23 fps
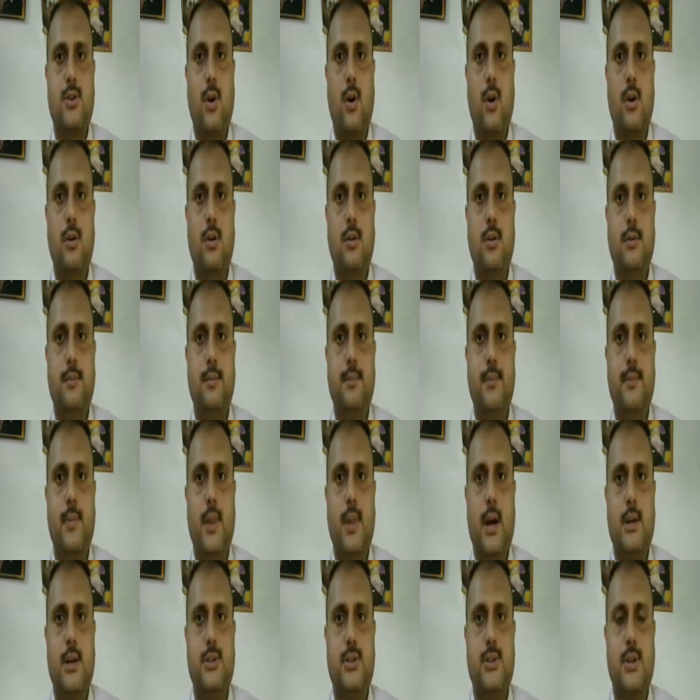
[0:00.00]
called
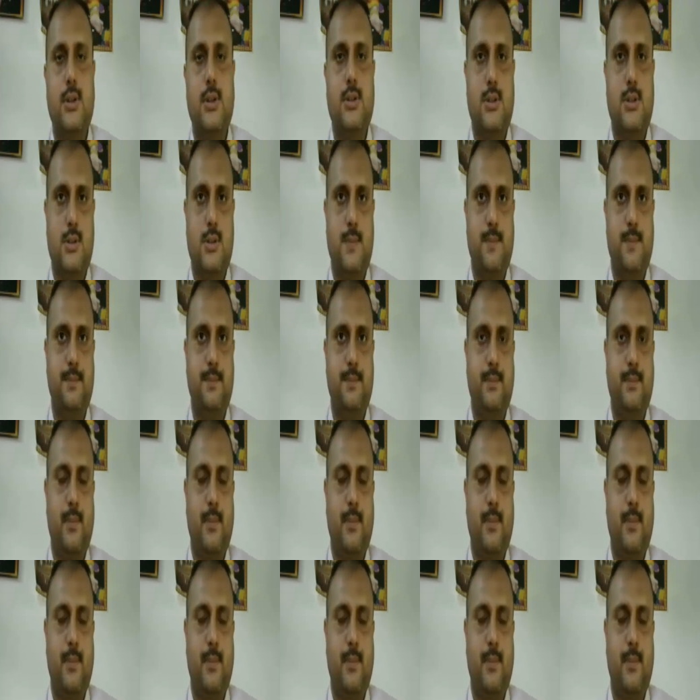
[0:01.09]
nationalism.